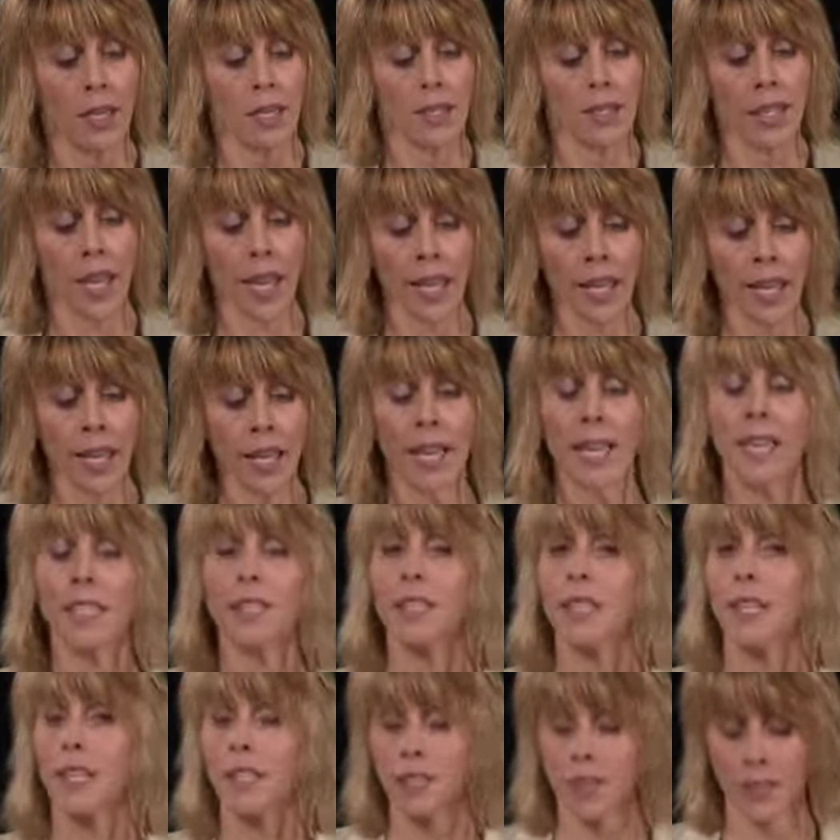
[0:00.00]
taking
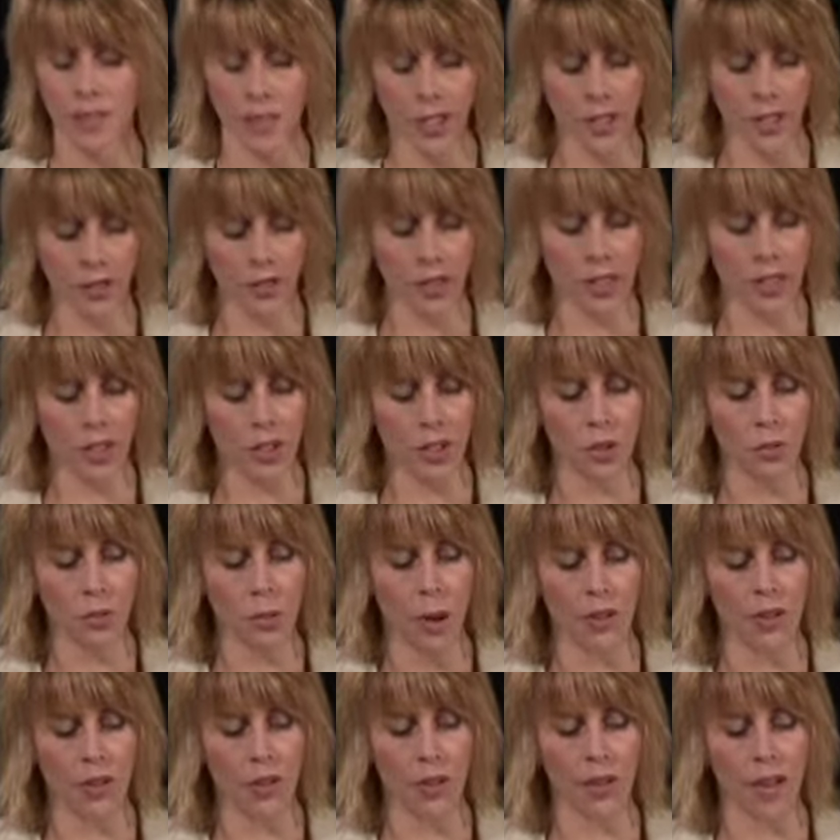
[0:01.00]
into consideration
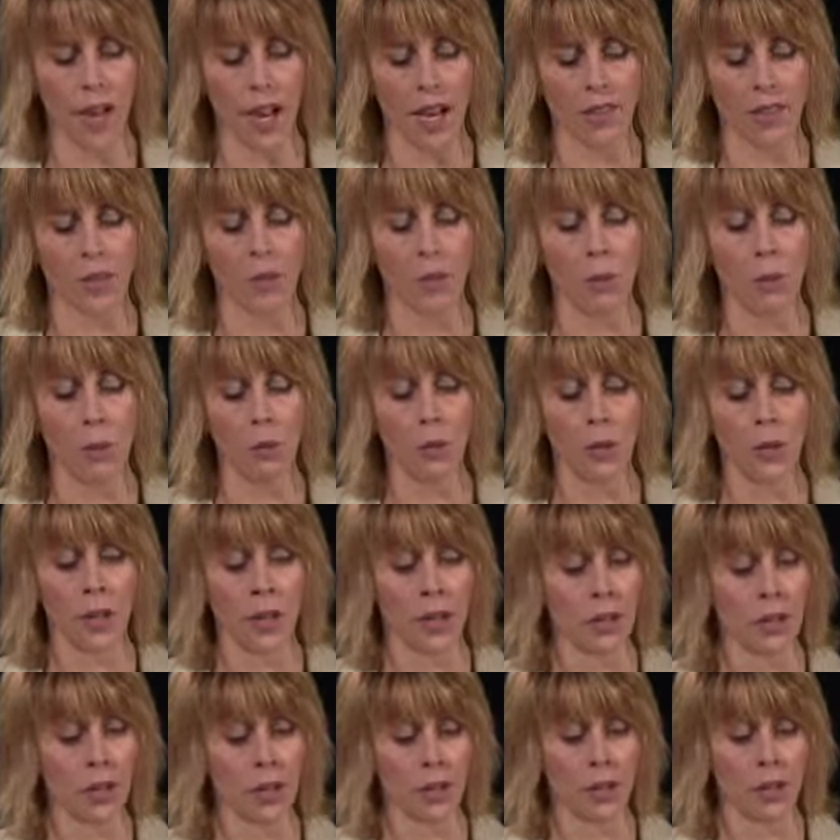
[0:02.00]
whether the customer would
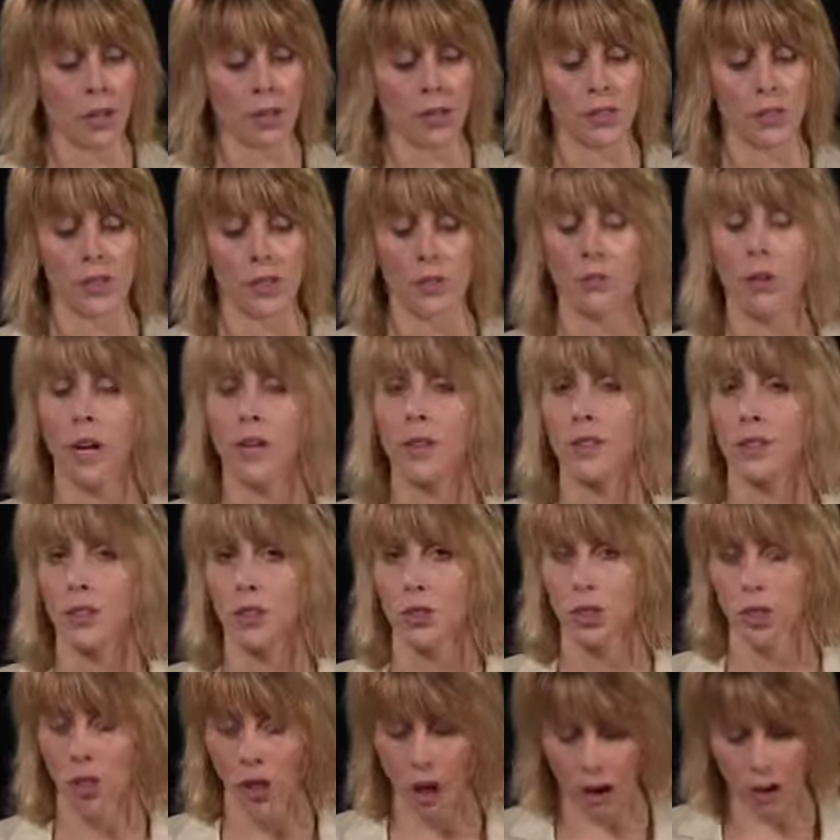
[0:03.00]
incur a surrender
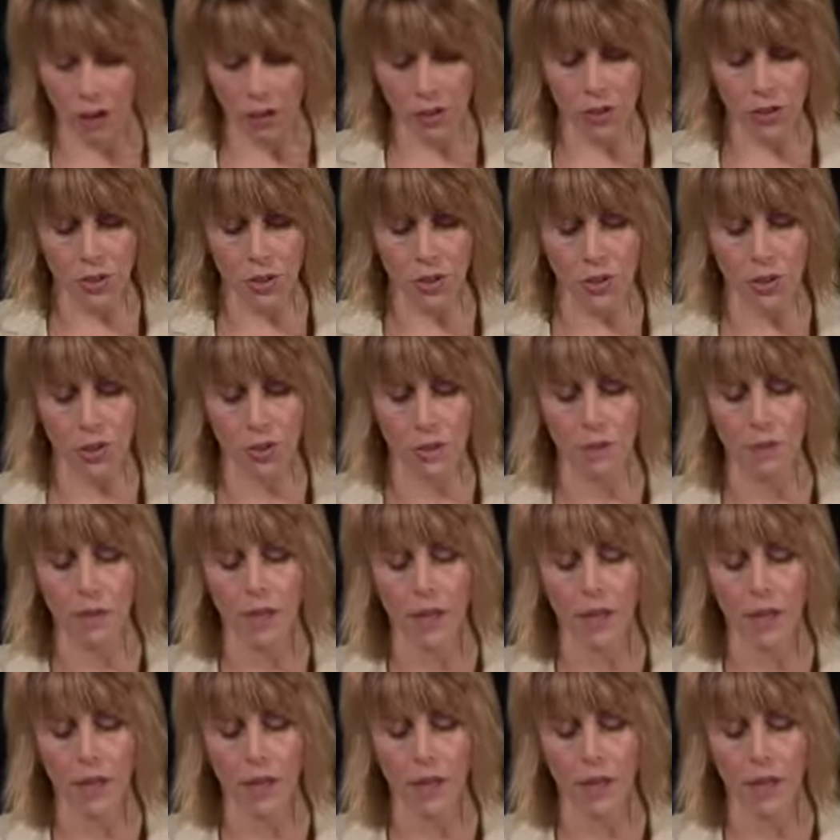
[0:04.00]
charge,